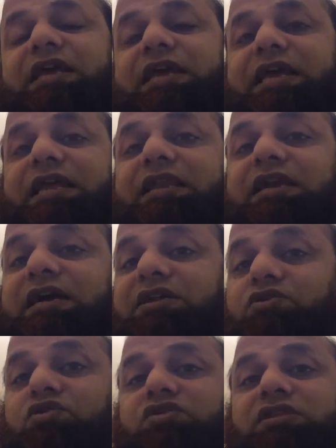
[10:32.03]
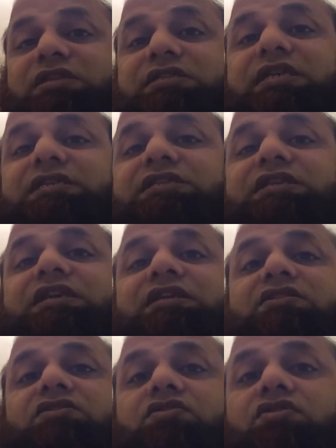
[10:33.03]
And I call this engineer
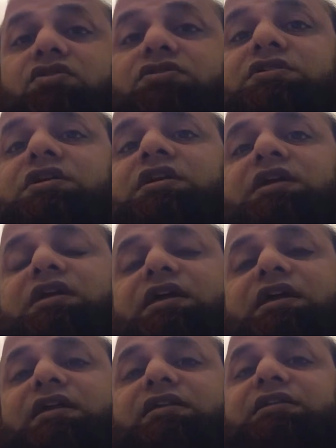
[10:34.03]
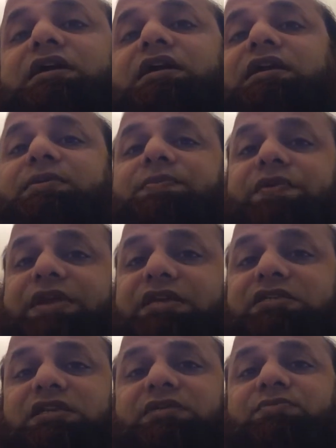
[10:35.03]
the god, and I
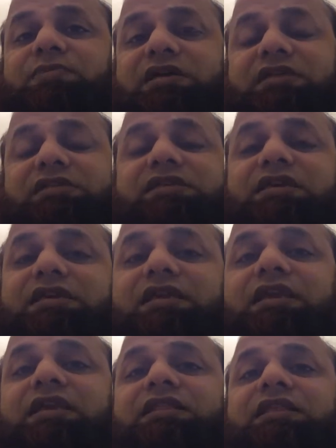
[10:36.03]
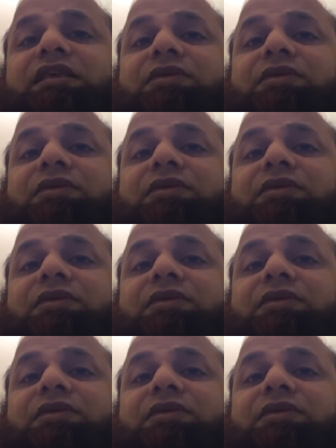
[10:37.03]
praise him by saying the